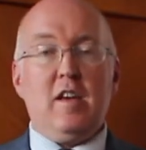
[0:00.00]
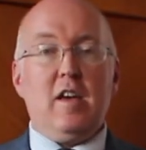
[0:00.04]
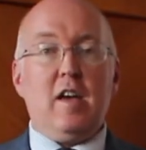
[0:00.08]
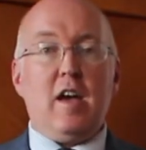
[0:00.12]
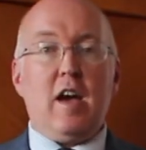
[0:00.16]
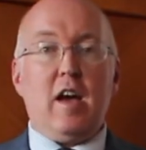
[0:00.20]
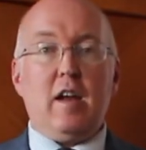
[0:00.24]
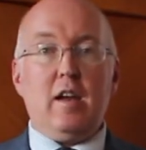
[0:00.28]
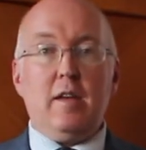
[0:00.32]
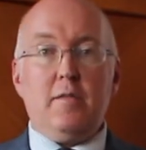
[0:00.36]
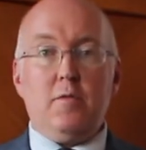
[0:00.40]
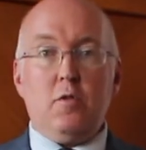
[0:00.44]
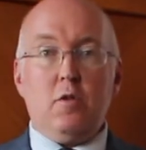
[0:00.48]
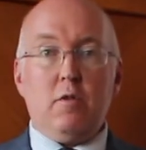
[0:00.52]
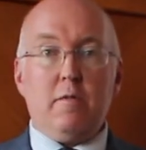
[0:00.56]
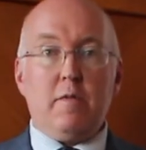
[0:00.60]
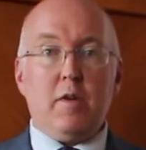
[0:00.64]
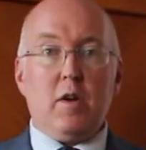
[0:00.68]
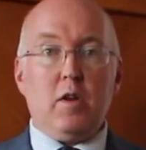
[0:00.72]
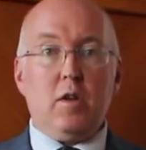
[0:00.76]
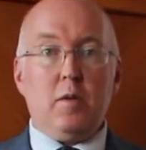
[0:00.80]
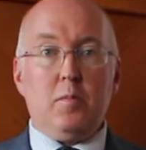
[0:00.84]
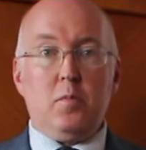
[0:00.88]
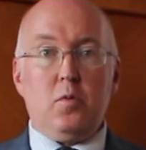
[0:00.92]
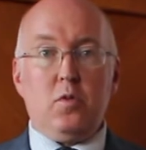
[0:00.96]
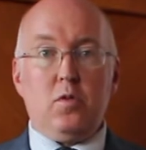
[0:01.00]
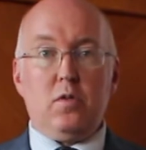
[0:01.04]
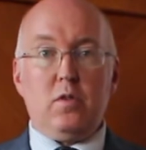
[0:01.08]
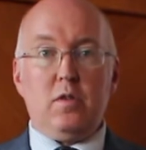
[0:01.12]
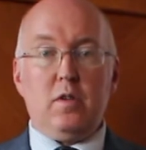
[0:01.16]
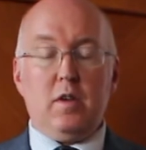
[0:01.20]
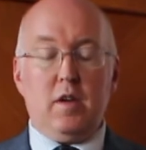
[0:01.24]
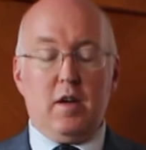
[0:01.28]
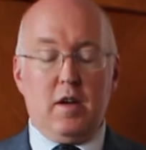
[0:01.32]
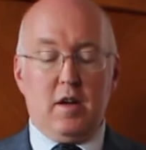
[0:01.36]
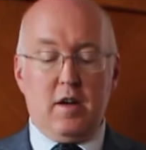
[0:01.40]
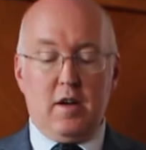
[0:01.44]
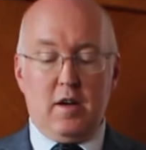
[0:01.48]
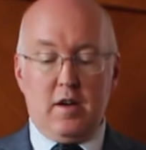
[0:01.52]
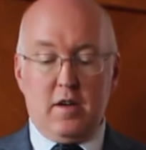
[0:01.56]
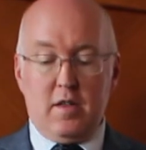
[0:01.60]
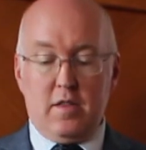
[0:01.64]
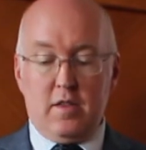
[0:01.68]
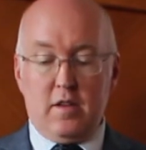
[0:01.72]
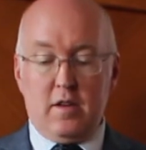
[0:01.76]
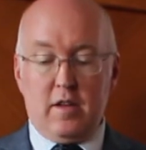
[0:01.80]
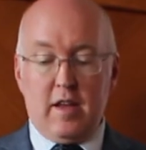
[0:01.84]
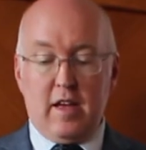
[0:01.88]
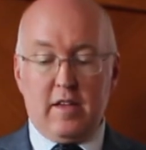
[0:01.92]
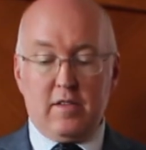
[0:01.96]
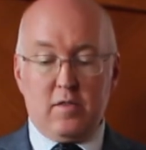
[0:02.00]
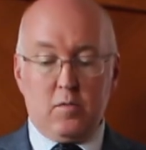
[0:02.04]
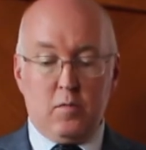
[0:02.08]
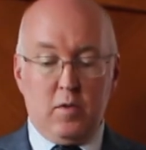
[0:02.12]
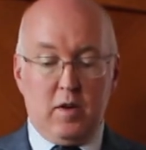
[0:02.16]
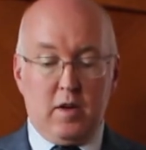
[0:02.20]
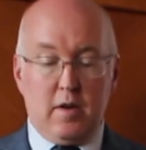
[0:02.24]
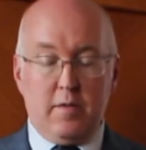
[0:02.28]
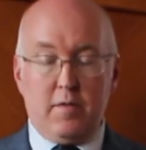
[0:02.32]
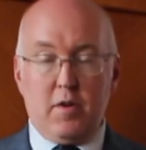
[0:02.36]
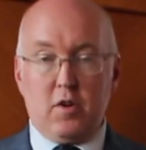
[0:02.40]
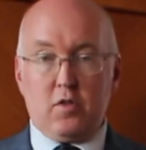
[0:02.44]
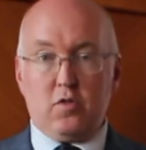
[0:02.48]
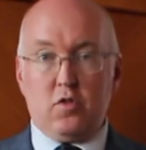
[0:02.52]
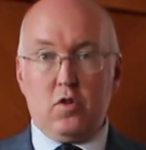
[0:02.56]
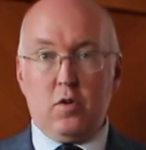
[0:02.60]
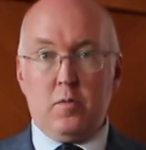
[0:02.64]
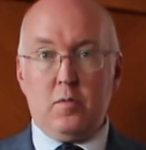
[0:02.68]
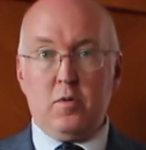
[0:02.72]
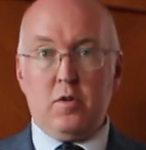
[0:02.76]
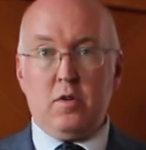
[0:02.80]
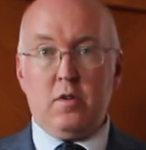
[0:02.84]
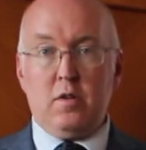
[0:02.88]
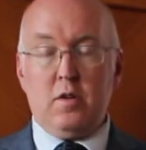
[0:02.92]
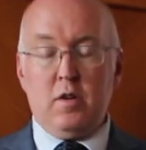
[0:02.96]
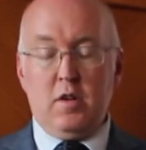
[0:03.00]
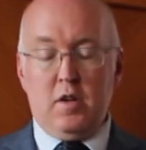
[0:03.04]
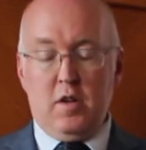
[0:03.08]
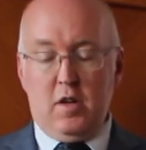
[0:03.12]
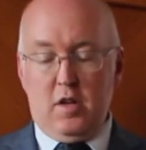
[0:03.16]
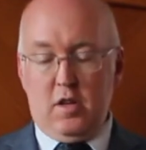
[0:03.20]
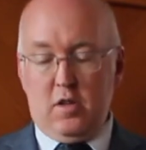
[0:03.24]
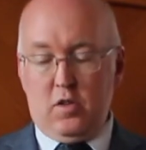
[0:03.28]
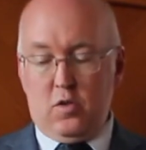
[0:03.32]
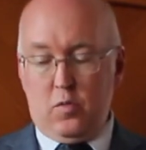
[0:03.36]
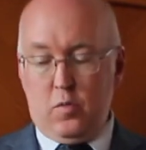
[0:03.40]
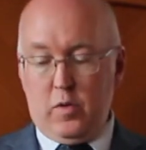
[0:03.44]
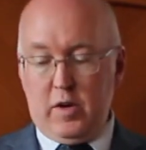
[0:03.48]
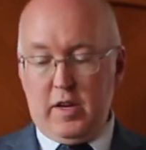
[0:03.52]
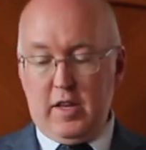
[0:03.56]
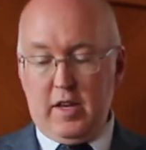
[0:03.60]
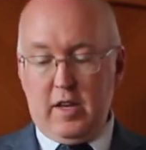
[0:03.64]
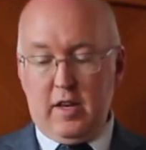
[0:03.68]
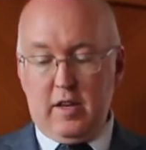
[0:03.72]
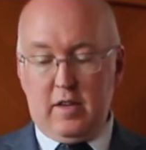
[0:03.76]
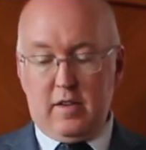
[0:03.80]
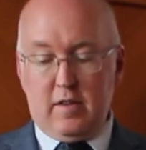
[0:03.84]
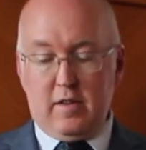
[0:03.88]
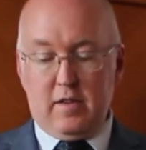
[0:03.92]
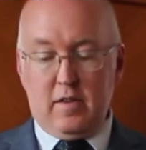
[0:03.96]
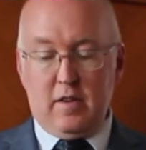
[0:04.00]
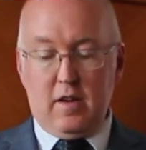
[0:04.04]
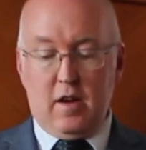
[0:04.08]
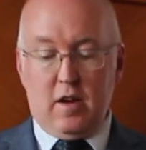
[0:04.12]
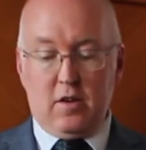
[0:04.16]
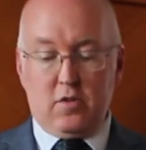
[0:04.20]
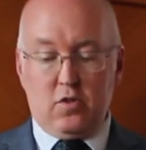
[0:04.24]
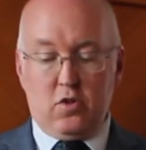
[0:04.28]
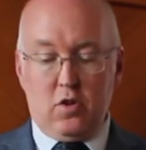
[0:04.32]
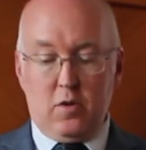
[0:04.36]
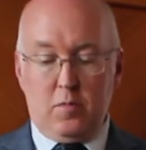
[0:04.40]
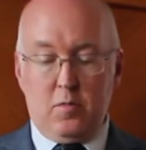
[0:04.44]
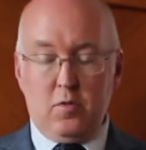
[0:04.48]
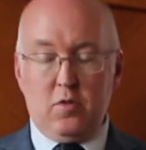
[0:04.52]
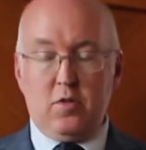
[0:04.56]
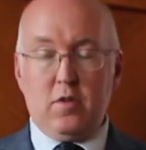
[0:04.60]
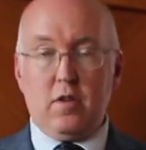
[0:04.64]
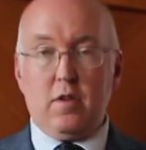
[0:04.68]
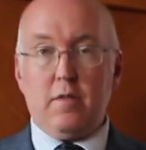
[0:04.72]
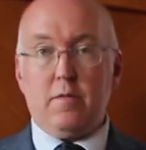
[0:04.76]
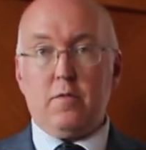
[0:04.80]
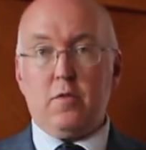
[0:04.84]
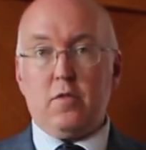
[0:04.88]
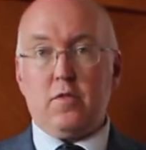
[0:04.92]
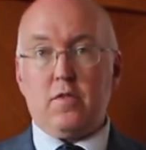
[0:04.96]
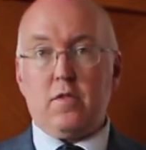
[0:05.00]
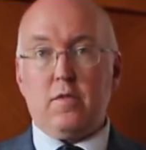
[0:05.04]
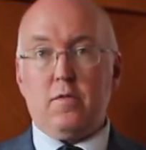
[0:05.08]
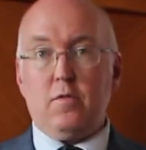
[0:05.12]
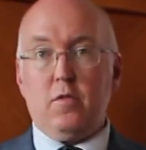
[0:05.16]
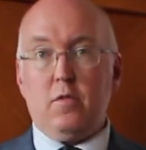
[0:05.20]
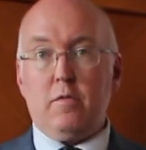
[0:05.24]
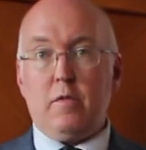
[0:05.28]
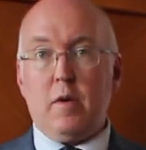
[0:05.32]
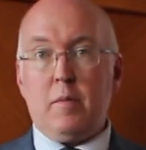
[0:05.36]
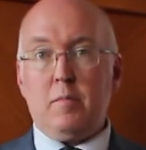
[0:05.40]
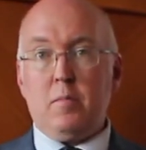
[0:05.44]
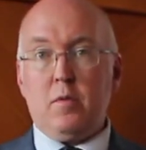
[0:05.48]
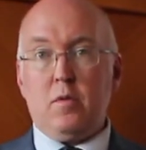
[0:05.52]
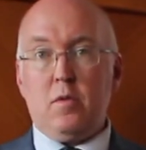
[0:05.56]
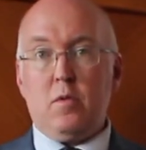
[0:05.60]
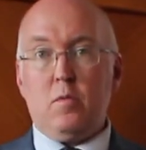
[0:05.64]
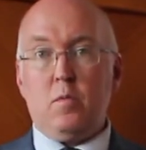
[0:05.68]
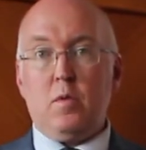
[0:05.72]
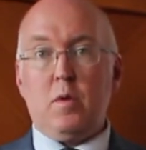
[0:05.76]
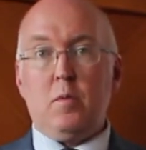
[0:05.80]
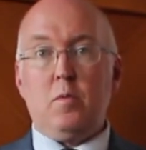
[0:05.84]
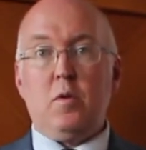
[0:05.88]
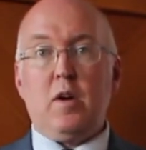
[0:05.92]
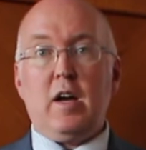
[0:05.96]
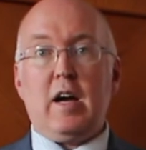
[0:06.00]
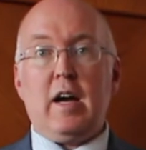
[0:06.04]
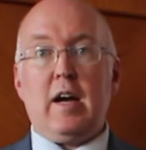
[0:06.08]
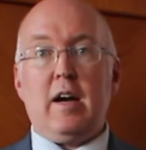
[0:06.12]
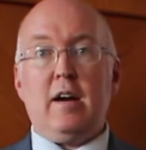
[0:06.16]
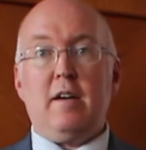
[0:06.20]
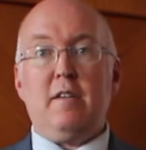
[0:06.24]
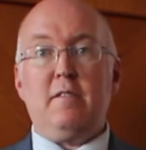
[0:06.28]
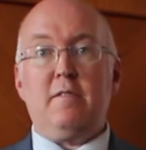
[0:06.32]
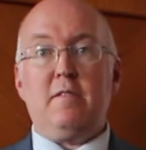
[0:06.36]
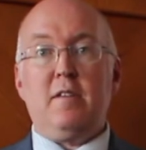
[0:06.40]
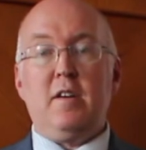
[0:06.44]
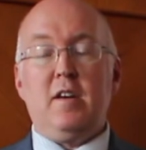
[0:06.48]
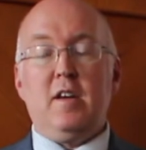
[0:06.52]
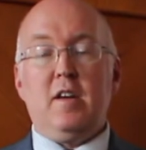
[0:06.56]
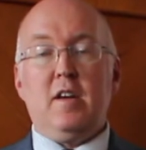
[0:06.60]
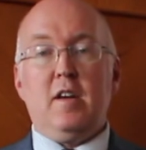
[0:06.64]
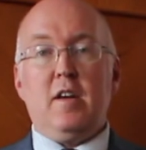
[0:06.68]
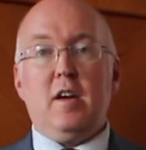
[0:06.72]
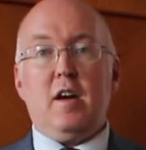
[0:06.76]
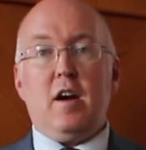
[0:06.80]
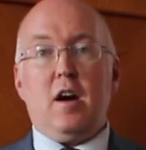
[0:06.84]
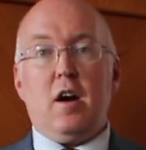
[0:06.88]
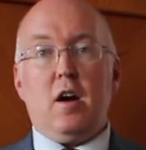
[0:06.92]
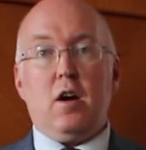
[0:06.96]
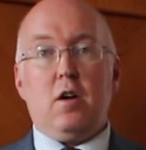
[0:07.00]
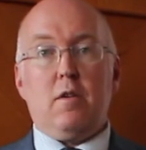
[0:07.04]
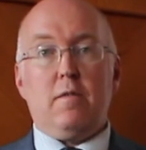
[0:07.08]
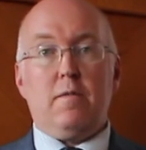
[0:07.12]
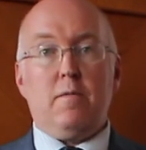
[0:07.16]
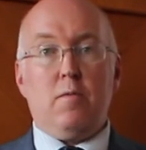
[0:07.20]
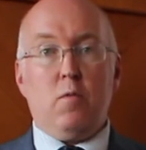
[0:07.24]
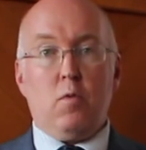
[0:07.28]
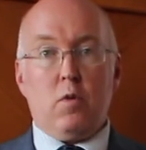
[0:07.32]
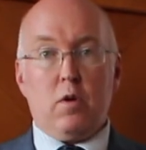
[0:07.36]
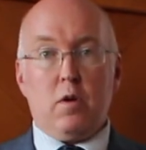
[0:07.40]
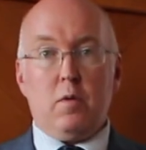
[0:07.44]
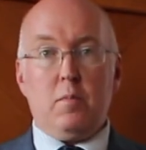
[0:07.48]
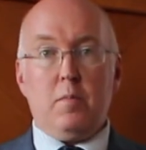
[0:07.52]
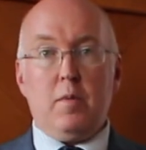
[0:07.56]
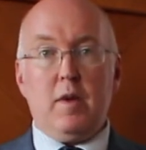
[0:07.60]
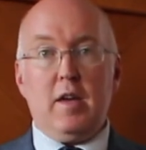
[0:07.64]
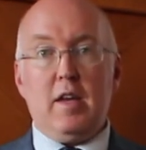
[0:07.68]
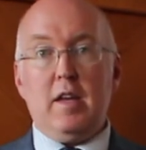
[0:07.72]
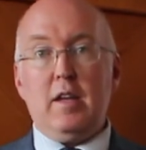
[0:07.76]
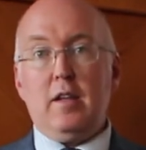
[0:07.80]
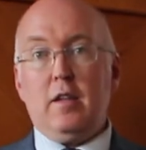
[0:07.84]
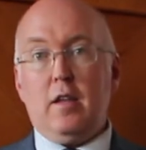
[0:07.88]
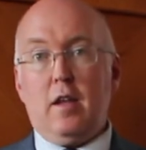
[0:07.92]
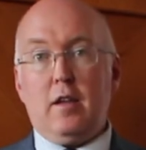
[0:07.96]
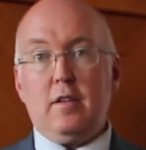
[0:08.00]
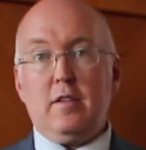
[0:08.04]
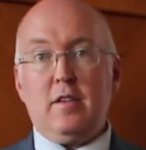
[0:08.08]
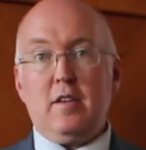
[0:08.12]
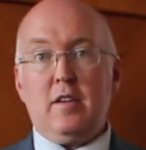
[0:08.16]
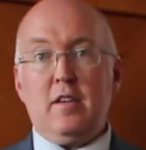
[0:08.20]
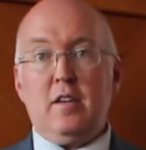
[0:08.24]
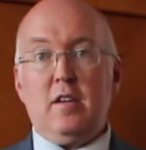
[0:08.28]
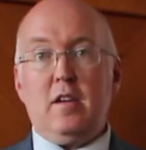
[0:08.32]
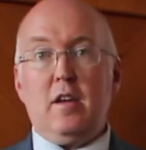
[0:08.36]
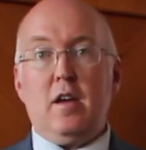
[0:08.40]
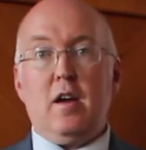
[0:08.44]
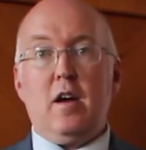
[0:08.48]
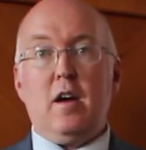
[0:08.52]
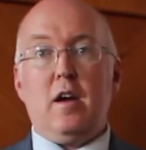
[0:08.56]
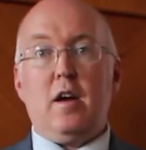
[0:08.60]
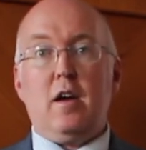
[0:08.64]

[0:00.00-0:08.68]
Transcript: And if you're available the last week of October, 28th October to the 1st of November, we will have our forum in London.